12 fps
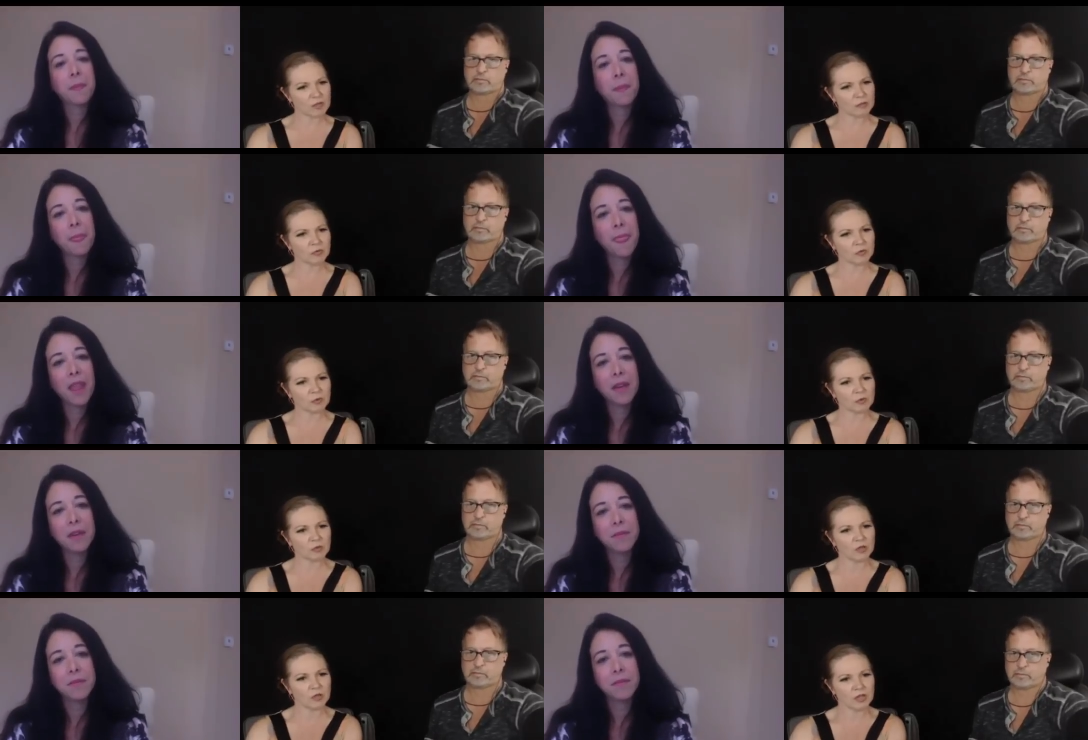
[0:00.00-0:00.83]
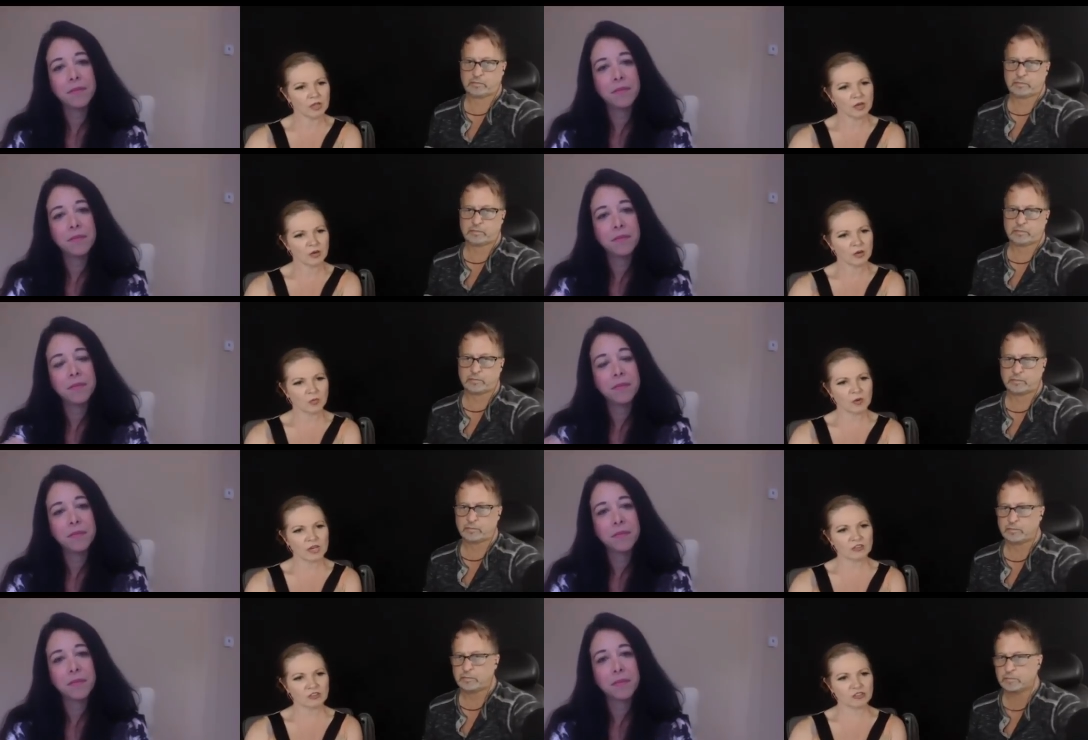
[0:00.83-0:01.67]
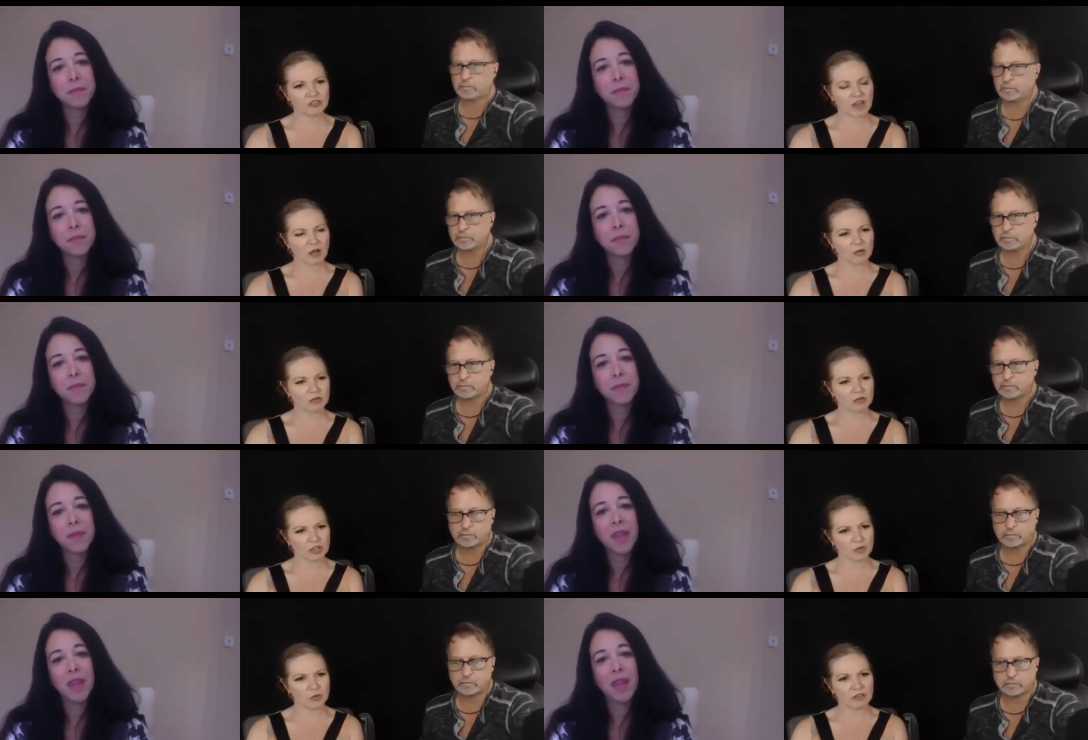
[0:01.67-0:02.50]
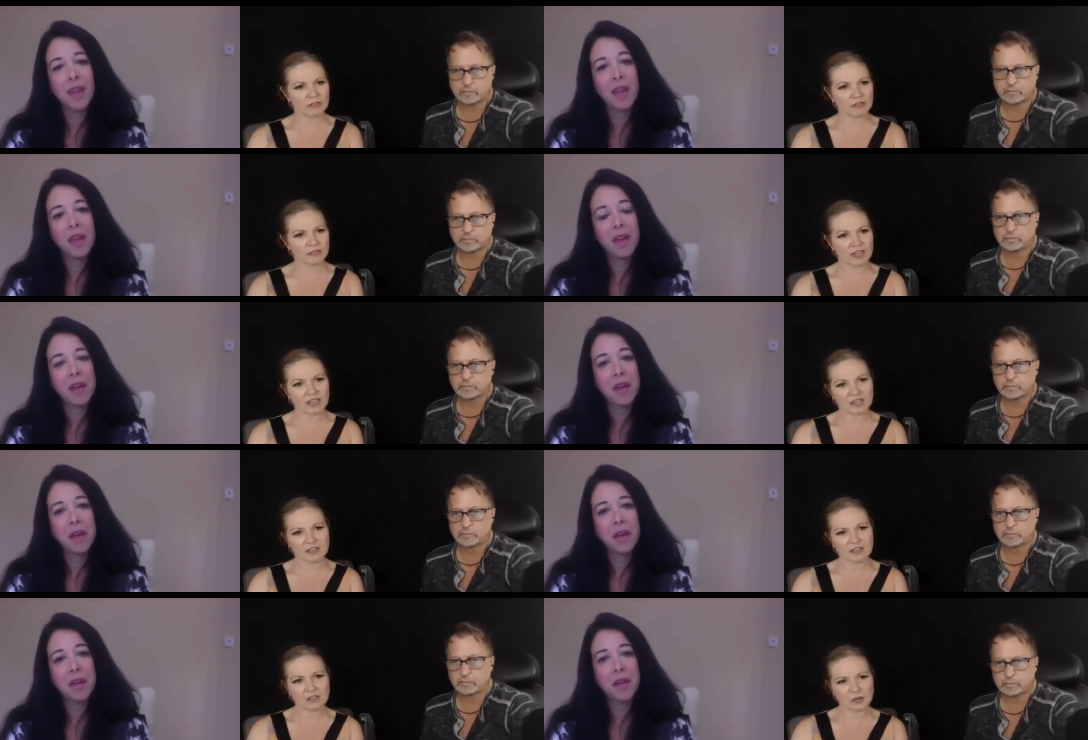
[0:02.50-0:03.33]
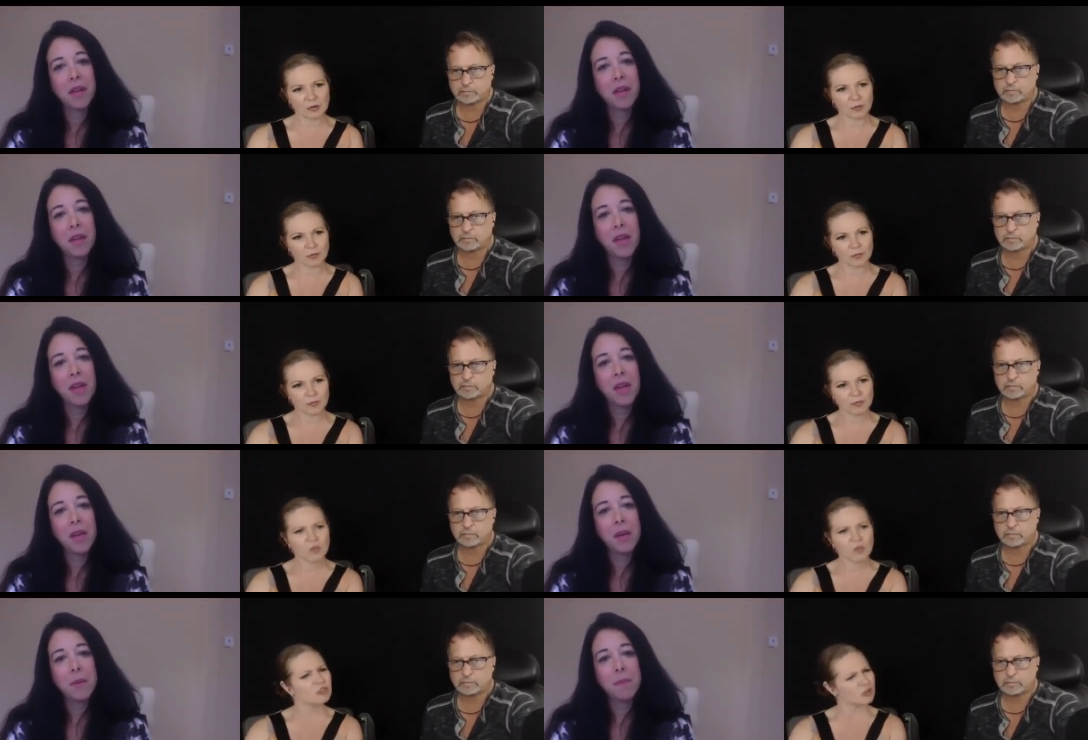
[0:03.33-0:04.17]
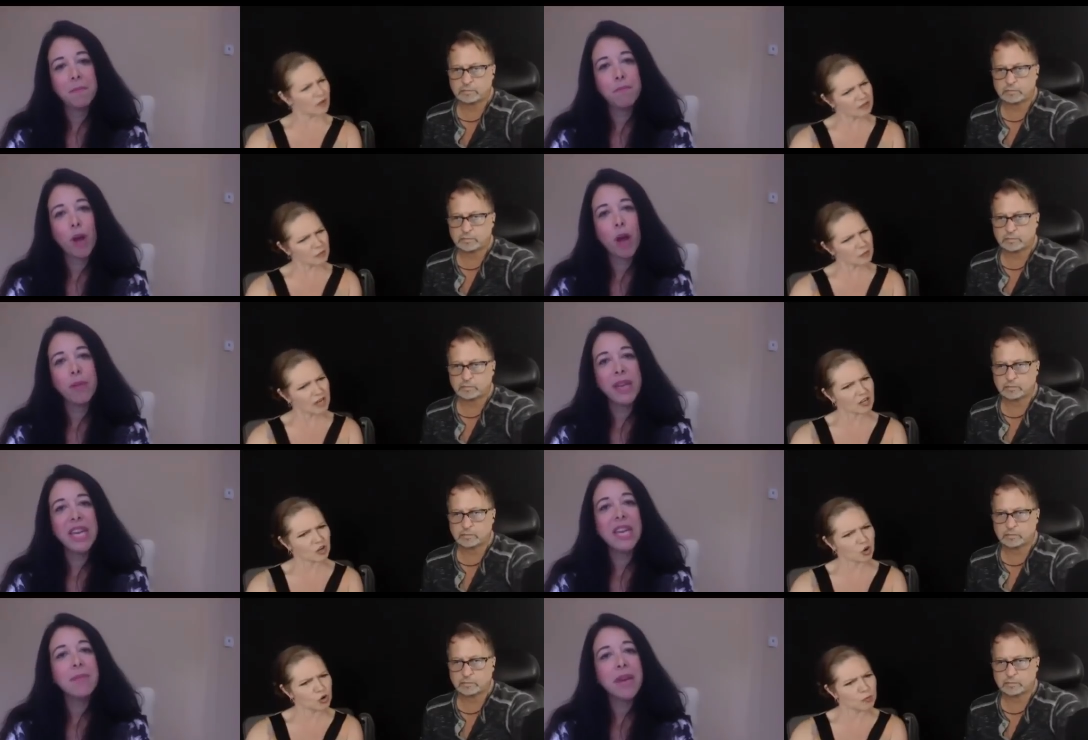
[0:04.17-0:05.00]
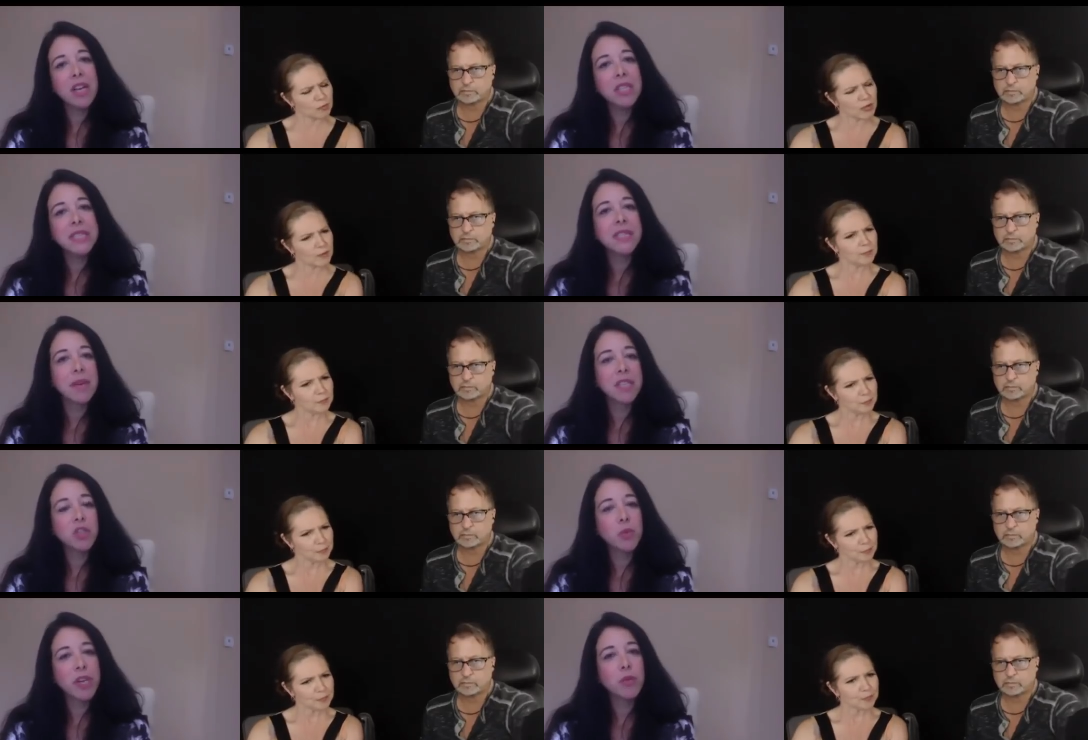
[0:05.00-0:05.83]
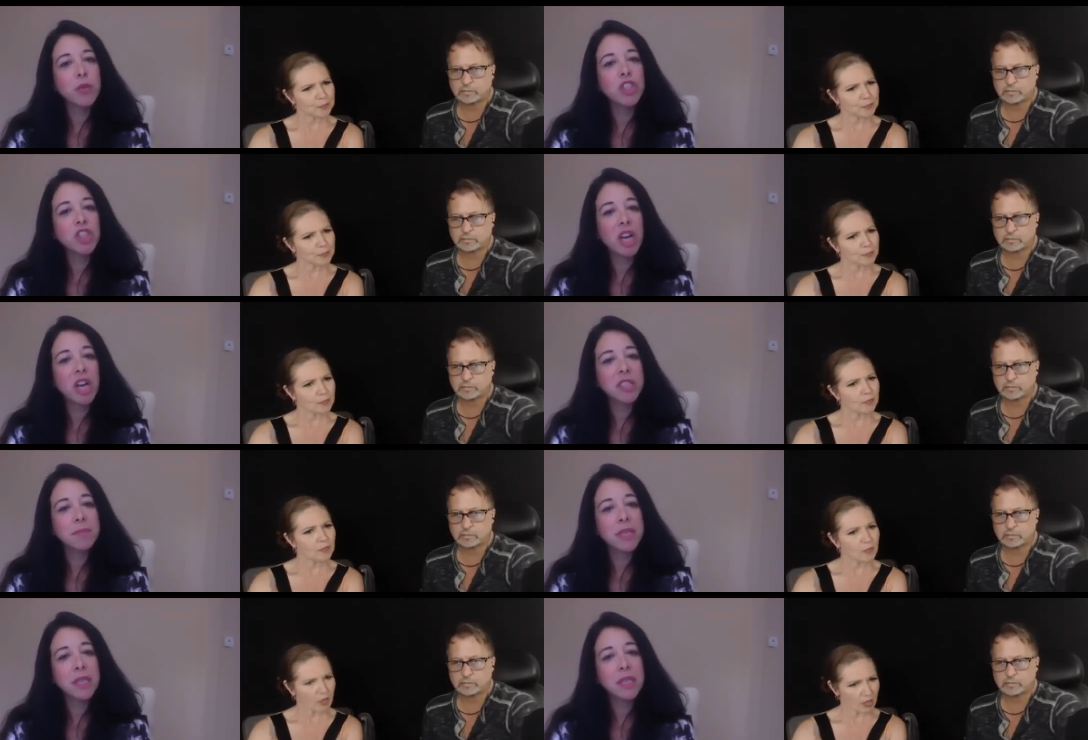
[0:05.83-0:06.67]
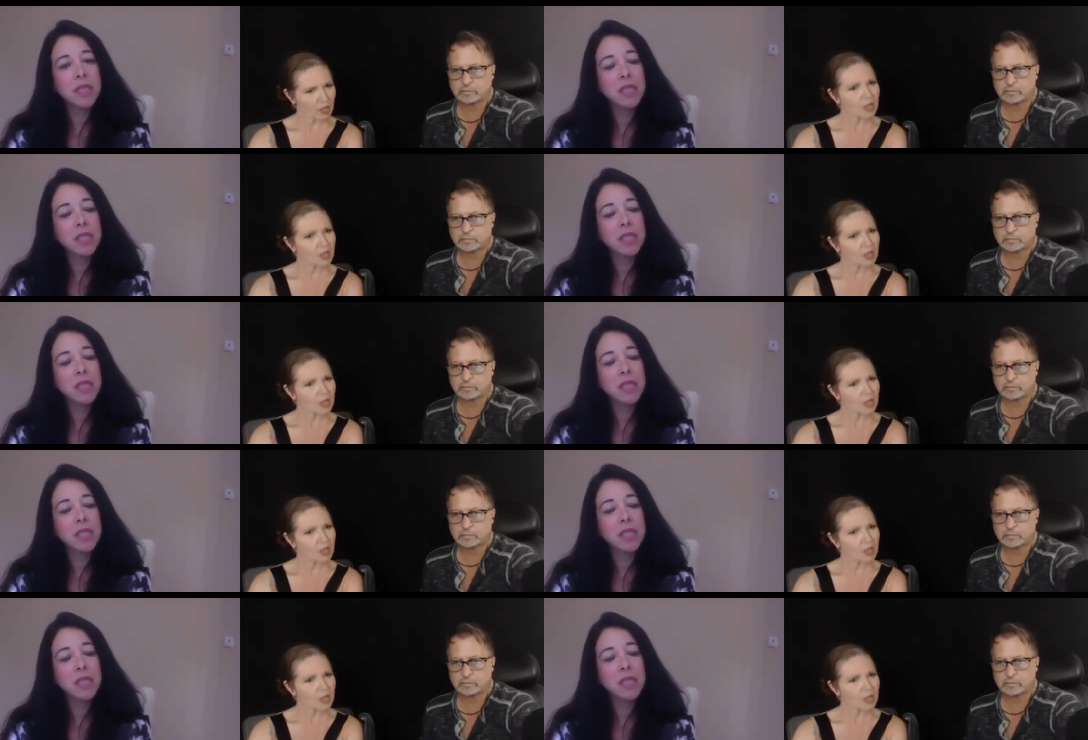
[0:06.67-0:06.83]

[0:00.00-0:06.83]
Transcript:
Speaker 1: people reach out to you if they need to. Do you have probably email is the best way to
Speaker 2: reach out to me?